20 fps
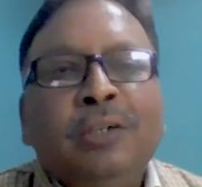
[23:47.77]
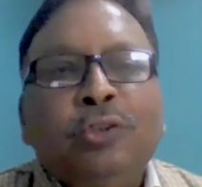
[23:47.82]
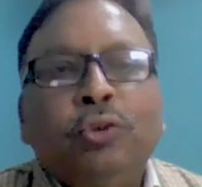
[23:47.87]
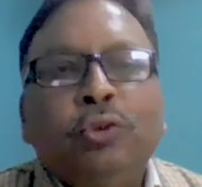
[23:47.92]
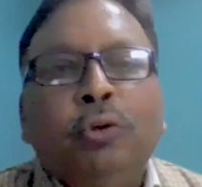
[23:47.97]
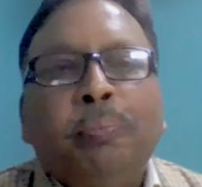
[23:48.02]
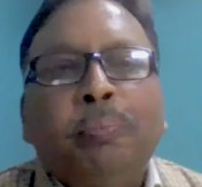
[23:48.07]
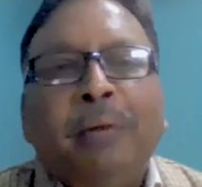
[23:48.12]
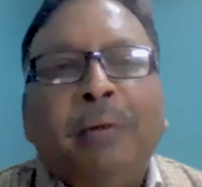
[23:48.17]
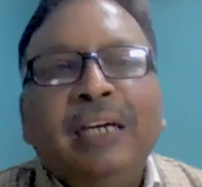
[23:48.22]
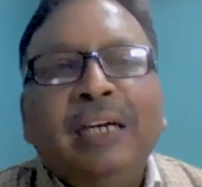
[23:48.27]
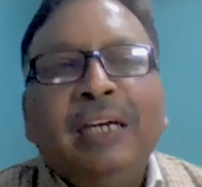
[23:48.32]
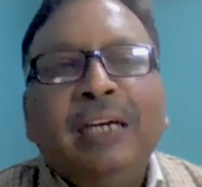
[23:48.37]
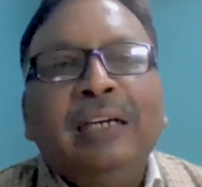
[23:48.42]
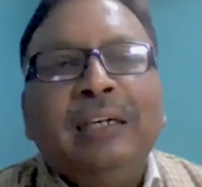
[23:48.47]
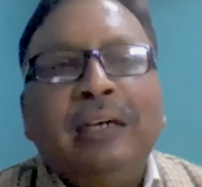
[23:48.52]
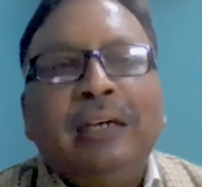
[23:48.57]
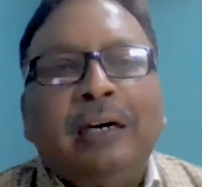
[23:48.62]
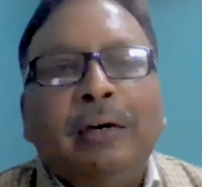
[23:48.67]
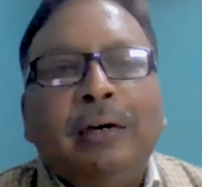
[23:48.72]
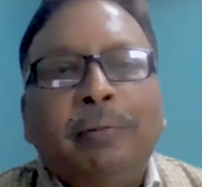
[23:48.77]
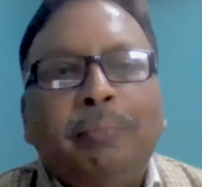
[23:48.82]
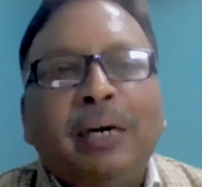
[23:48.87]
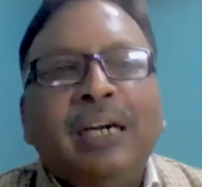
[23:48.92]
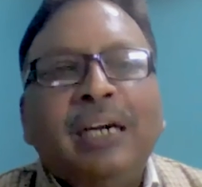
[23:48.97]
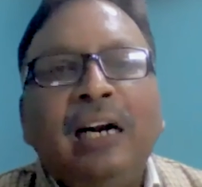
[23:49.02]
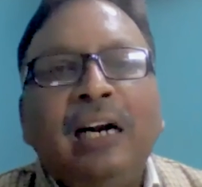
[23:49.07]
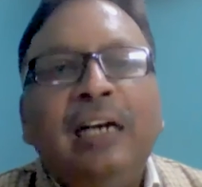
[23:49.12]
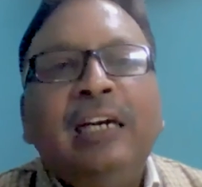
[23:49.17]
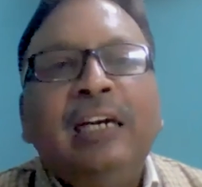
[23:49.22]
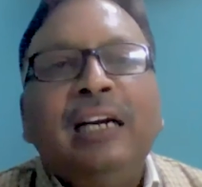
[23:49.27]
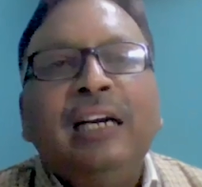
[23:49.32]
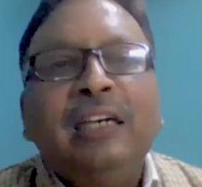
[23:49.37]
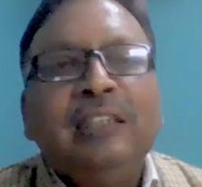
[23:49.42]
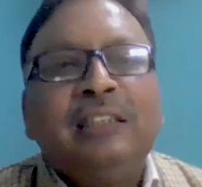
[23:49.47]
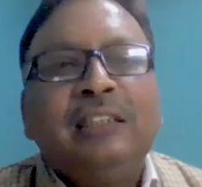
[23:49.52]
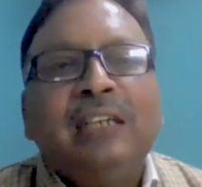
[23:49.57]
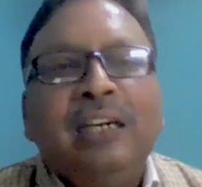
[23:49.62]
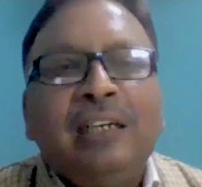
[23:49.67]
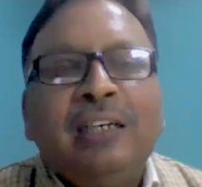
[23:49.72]
So my idea
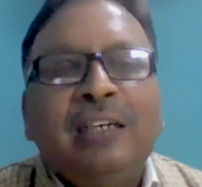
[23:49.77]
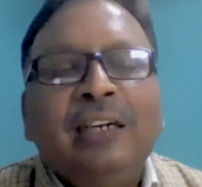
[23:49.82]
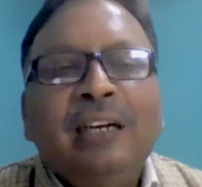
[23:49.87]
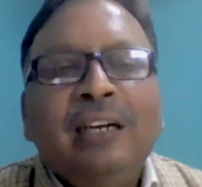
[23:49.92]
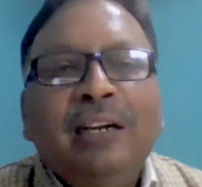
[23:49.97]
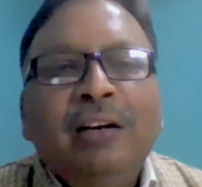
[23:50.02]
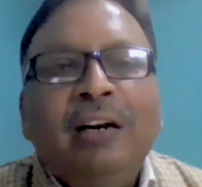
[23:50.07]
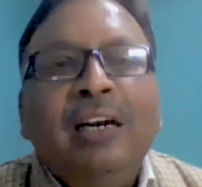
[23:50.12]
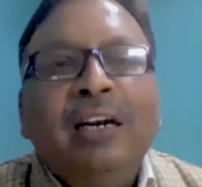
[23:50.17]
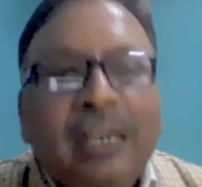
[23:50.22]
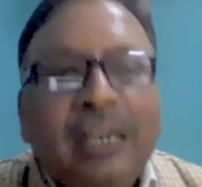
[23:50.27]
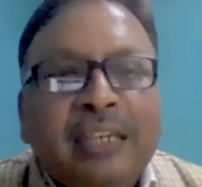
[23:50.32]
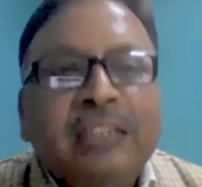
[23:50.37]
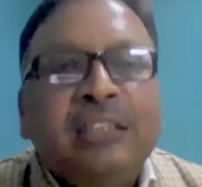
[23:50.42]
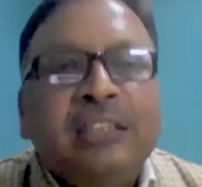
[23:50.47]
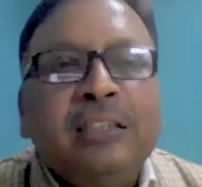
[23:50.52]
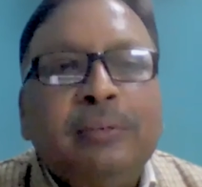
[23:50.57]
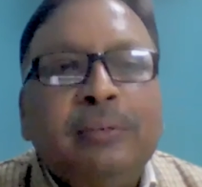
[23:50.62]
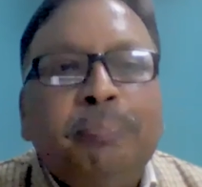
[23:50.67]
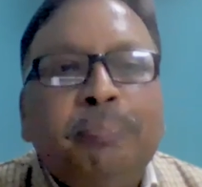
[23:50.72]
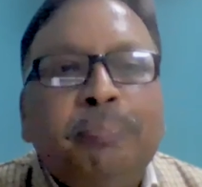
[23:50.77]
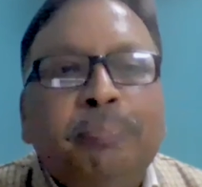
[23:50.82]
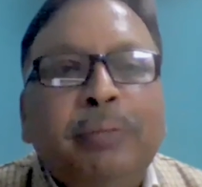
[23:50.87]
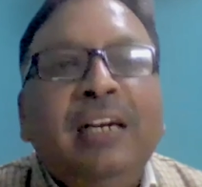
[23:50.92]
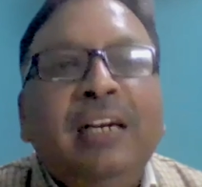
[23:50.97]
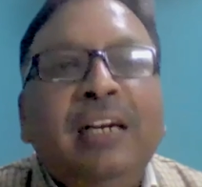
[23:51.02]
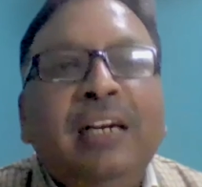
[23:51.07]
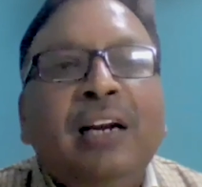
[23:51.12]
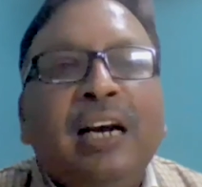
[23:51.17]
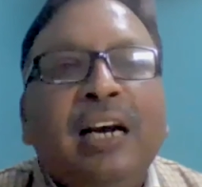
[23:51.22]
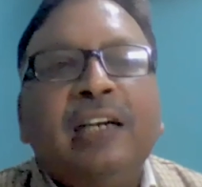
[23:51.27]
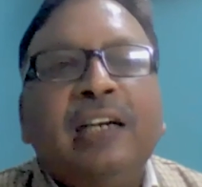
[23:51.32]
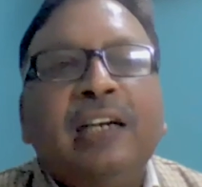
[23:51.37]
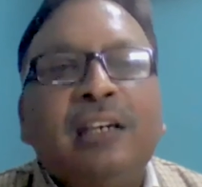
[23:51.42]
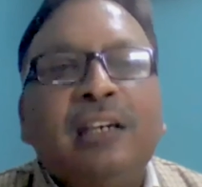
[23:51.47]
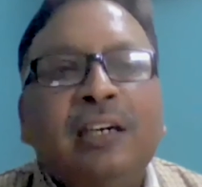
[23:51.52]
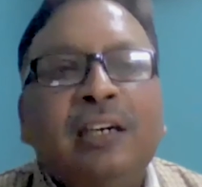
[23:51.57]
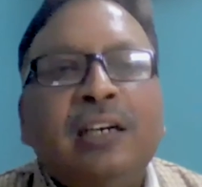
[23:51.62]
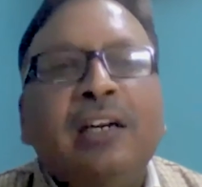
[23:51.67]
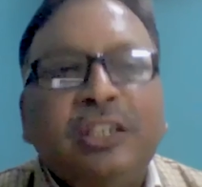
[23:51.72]
is that let us be like
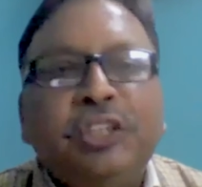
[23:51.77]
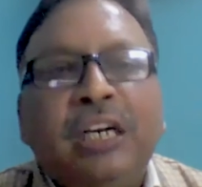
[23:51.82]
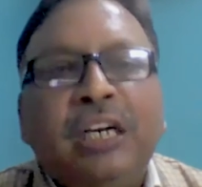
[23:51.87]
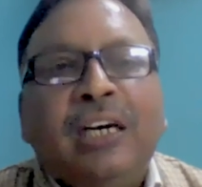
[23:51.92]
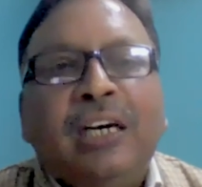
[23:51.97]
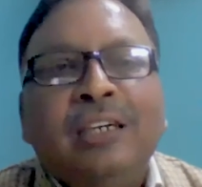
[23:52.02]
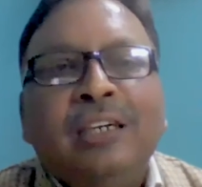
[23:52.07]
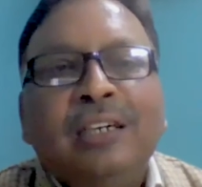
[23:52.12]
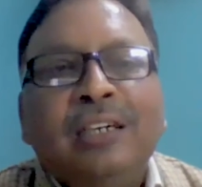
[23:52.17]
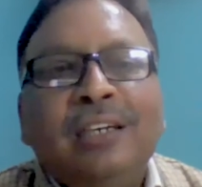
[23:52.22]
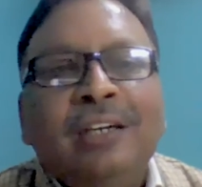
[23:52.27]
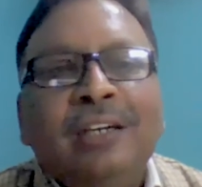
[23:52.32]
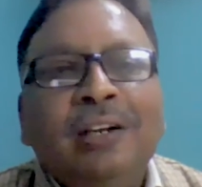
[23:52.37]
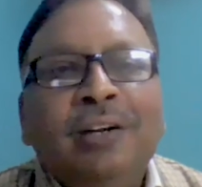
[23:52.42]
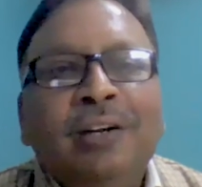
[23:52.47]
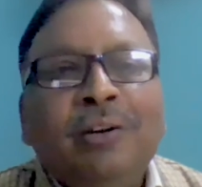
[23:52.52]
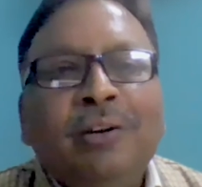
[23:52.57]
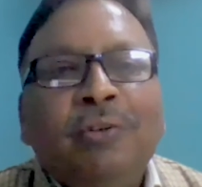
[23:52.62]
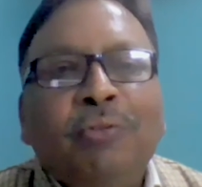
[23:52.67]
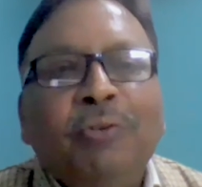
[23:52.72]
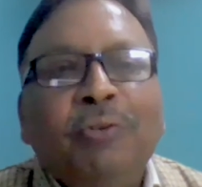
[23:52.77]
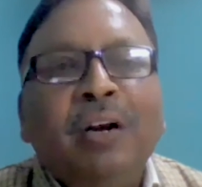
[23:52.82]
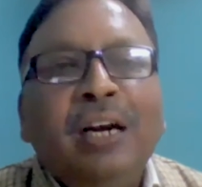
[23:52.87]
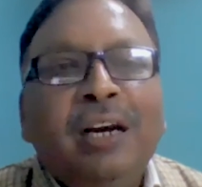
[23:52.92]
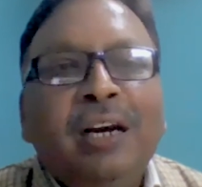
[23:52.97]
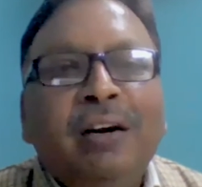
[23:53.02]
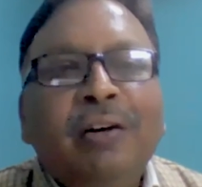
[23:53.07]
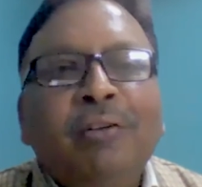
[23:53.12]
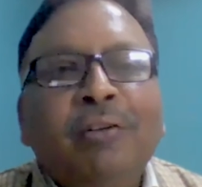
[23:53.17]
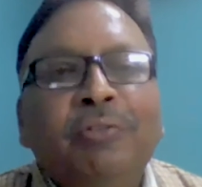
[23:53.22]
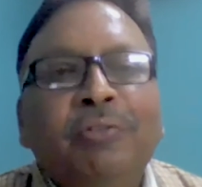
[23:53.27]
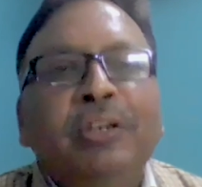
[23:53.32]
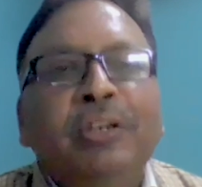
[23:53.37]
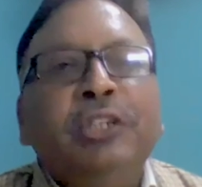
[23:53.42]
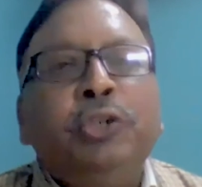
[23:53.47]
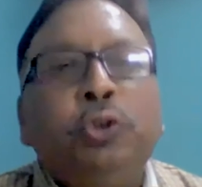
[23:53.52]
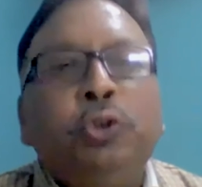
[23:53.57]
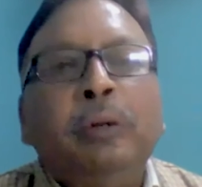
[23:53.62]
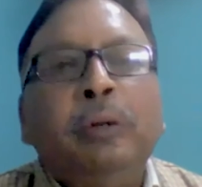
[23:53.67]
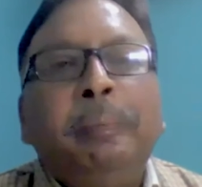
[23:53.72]
Russia, where we
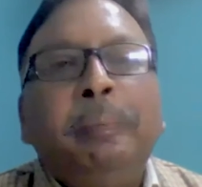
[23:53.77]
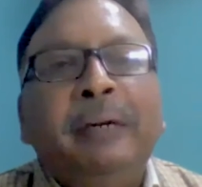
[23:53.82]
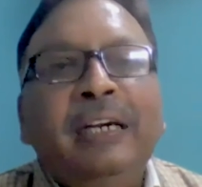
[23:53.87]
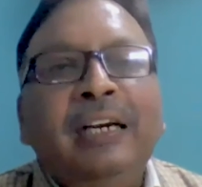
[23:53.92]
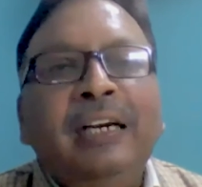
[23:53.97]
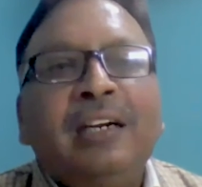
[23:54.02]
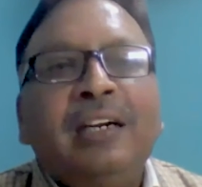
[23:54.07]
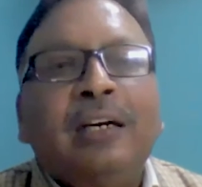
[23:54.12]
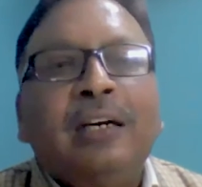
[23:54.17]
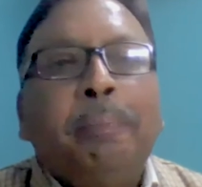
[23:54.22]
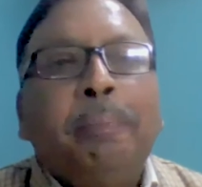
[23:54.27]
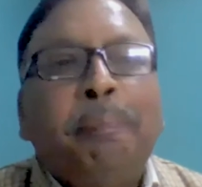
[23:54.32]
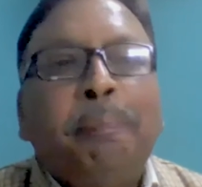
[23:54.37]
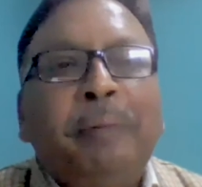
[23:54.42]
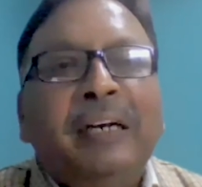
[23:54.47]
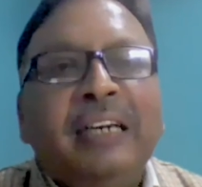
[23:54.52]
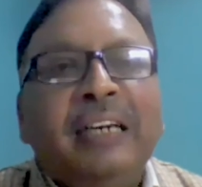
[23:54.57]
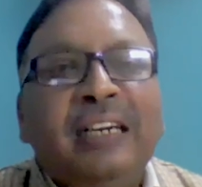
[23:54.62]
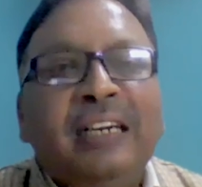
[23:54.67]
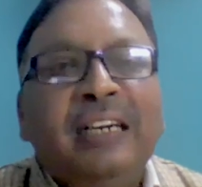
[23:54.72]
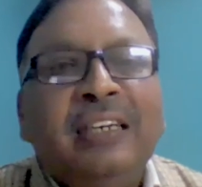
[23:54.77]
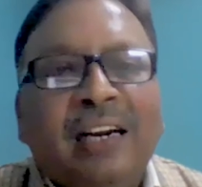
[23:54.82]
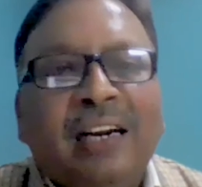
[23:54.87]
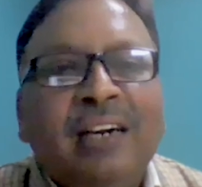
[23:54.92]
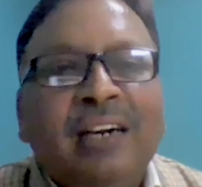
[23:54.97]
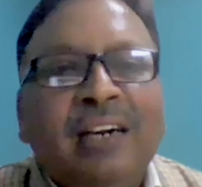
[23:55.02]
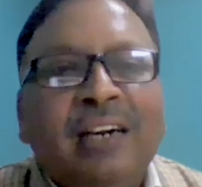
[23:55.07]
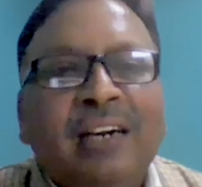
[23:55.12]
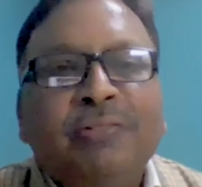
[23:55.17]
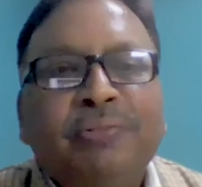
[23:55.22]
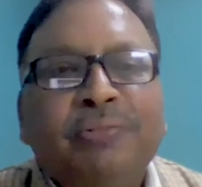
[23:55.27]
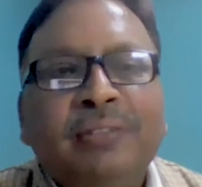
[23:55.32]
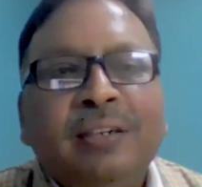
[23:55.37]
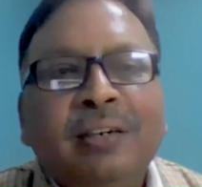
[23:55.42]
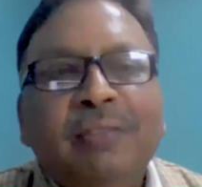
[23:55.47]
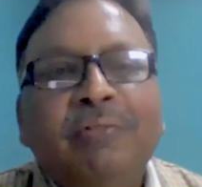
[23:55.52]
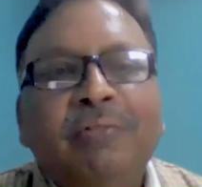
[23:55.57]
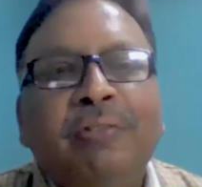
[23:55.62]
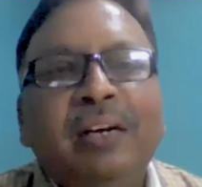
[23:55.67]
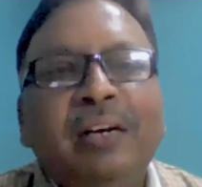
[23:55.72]
should be competent enough,
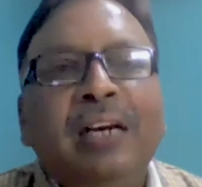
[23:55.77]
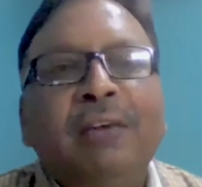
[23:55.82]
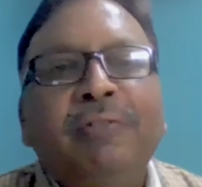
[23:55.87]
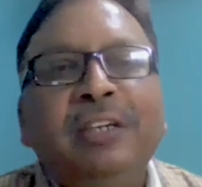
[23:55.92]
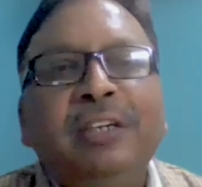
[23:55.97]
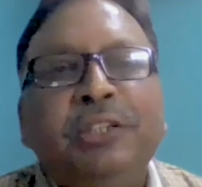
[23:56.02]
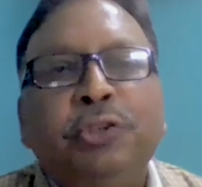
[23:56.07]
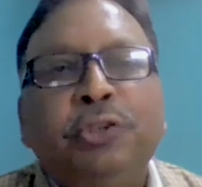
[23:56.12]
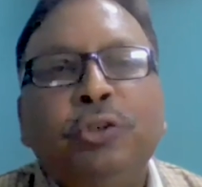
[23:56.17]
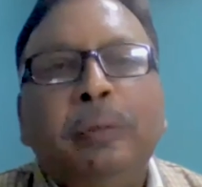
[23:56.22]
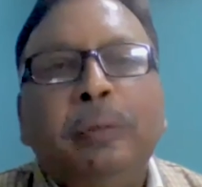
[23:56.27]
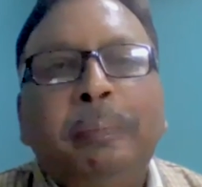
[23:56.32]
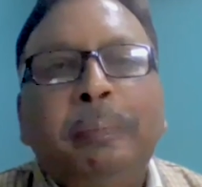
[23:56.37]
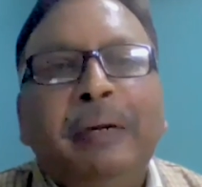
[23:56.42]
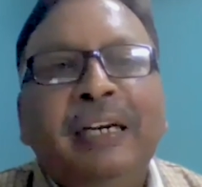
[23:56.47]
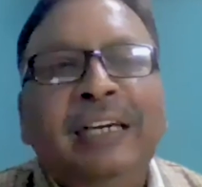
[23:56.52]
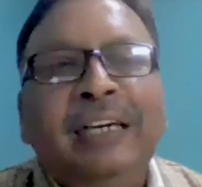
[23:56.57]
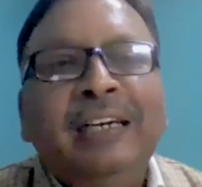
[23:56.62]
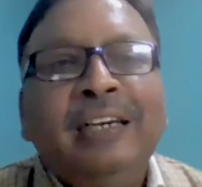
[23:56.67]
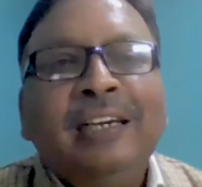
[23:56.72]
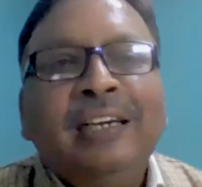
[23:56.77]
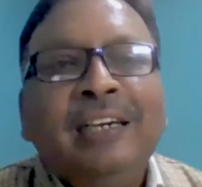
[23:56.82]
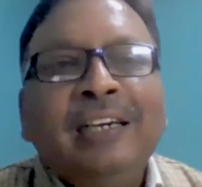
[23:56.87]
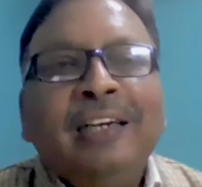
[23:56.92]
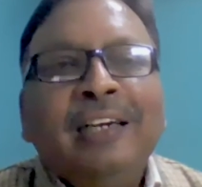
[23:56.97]
where we should be